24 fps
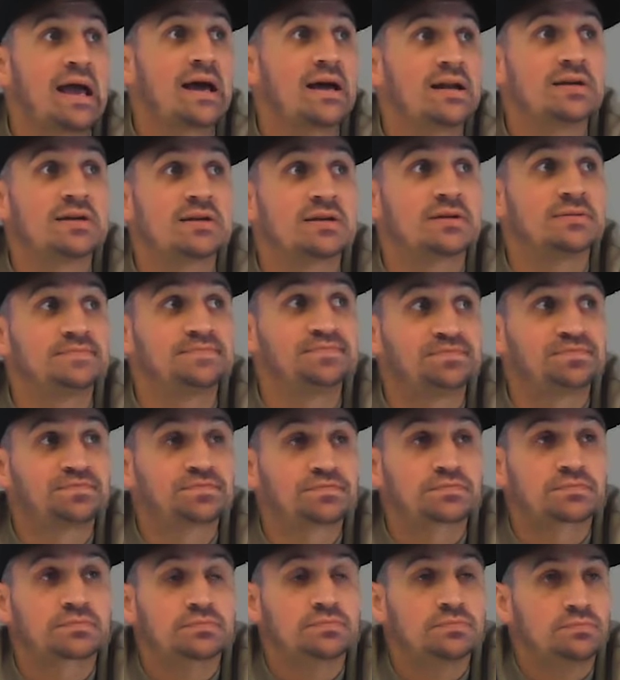And
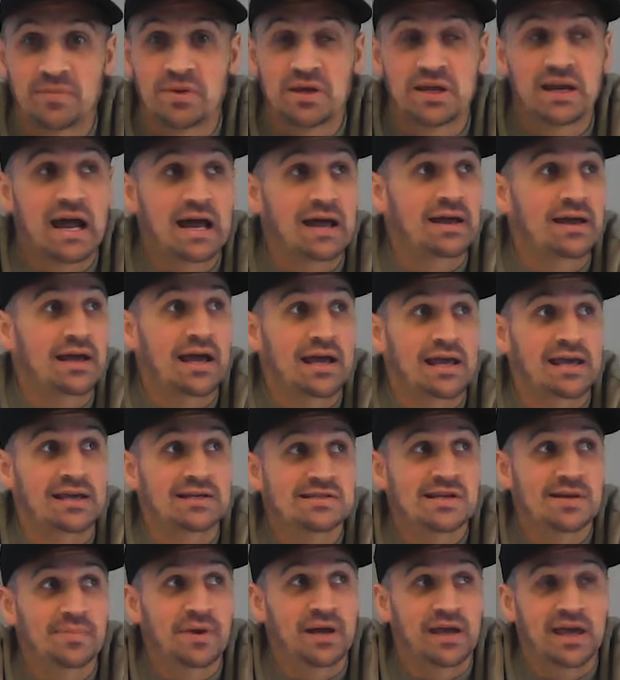I mean, yeah. I
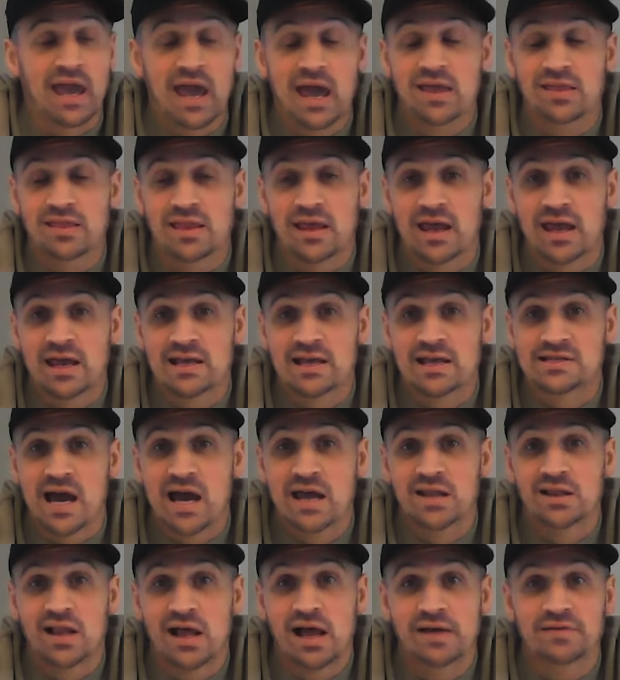guess I'm a cat that has
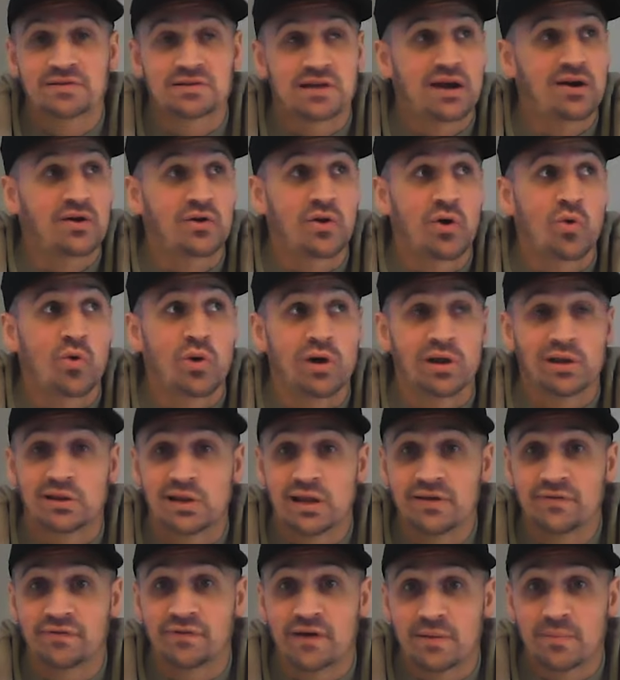9 lives. I don't know
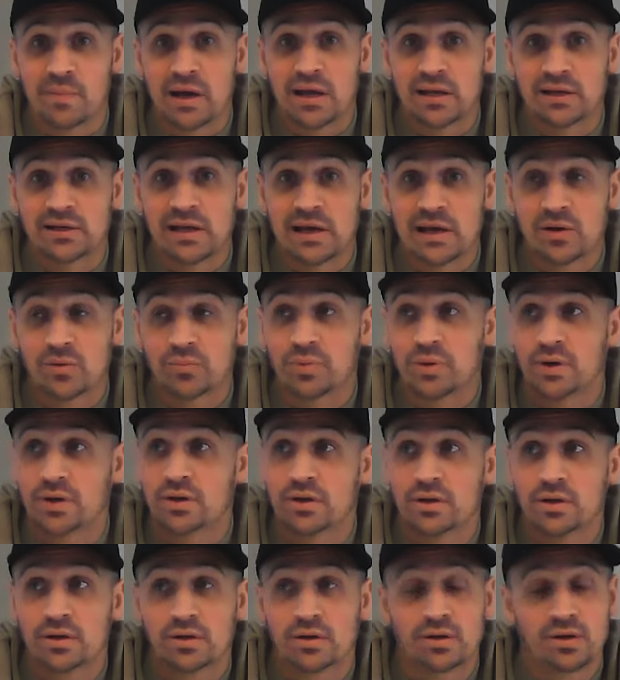what life I'm on now,
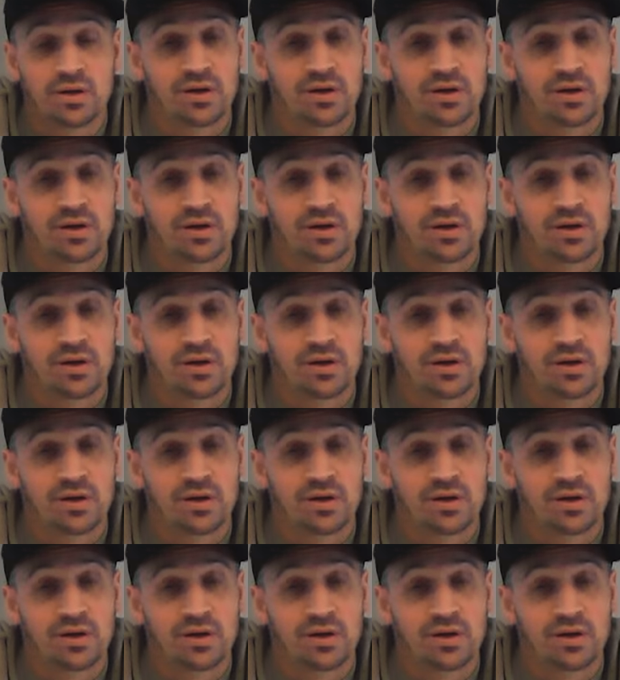but